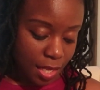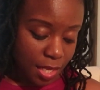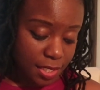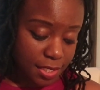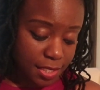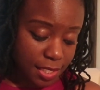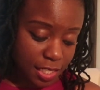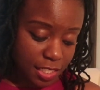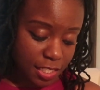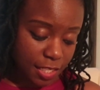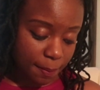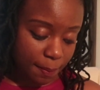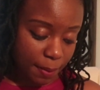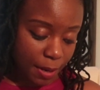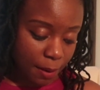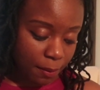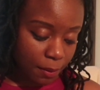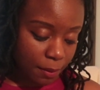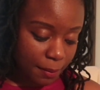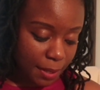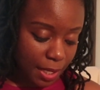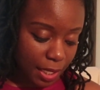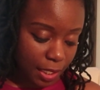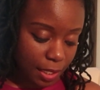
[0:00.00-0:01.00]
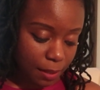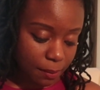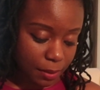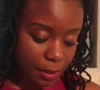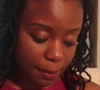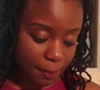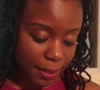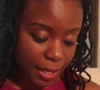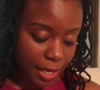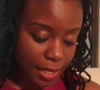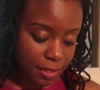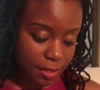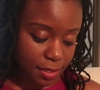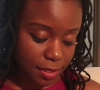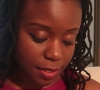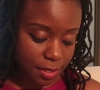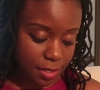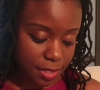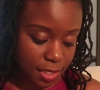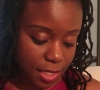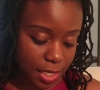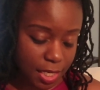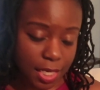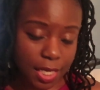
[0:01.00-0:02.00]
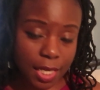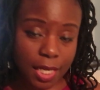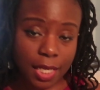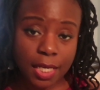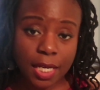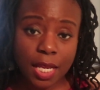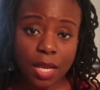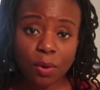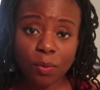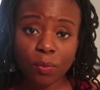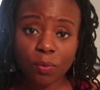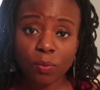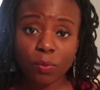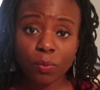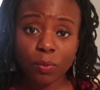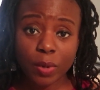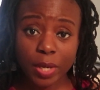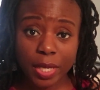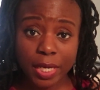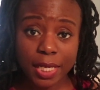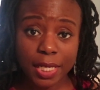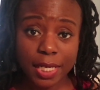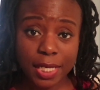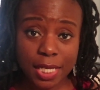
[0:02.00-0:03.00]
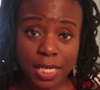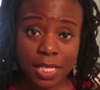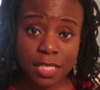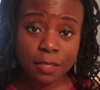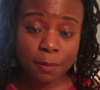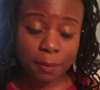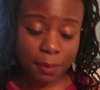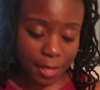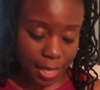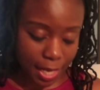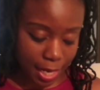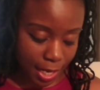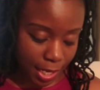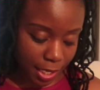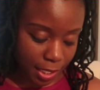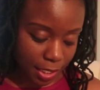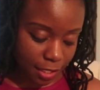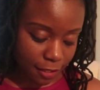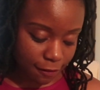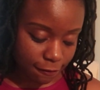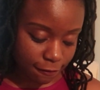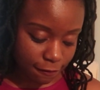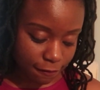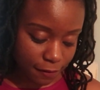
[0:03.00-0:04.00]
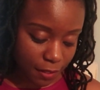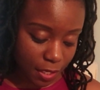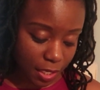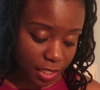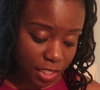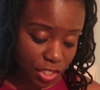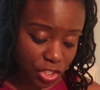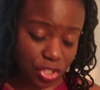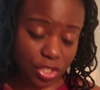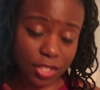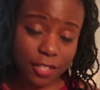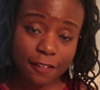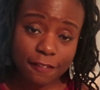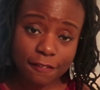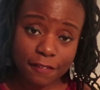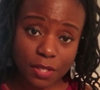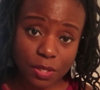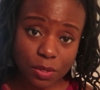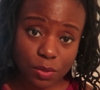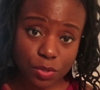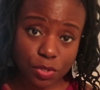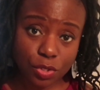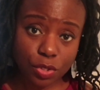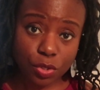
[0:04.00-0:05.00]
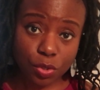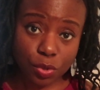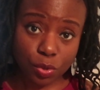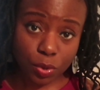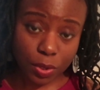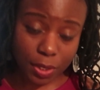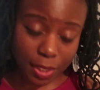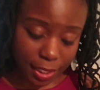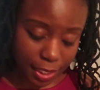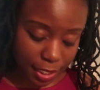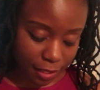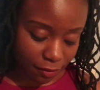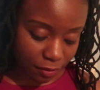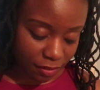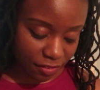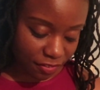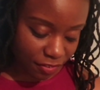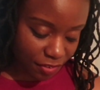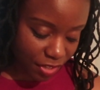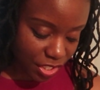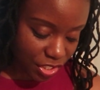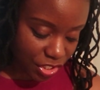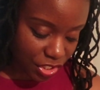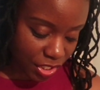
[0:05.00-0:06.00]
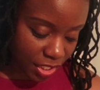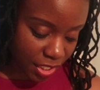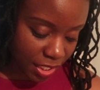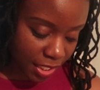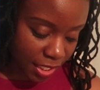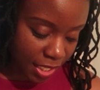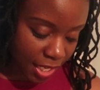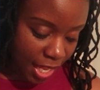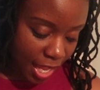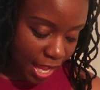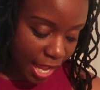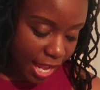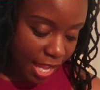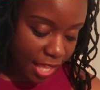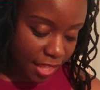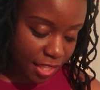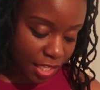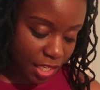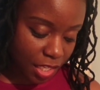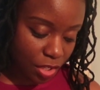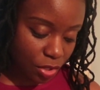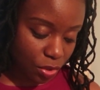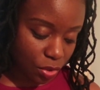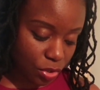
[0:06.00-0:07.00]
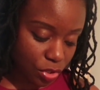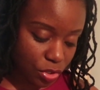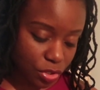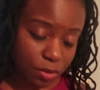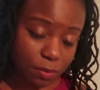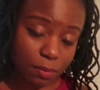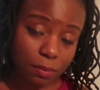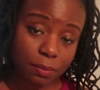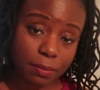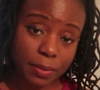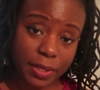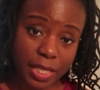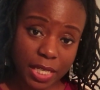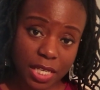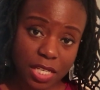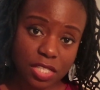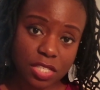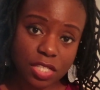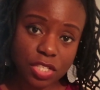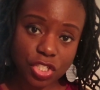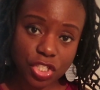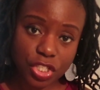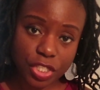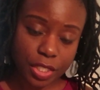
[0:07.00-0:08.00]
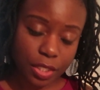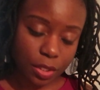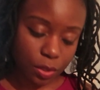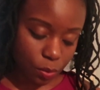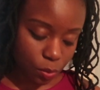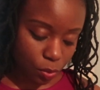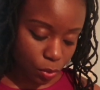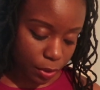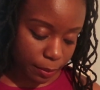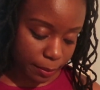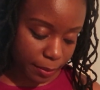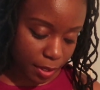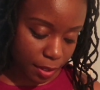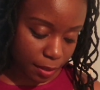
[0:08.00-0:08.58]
It says that peppermint can be applied to the skin, and when it is applied, it initially feels cooling and refreshing, and then it'll begin to gently warm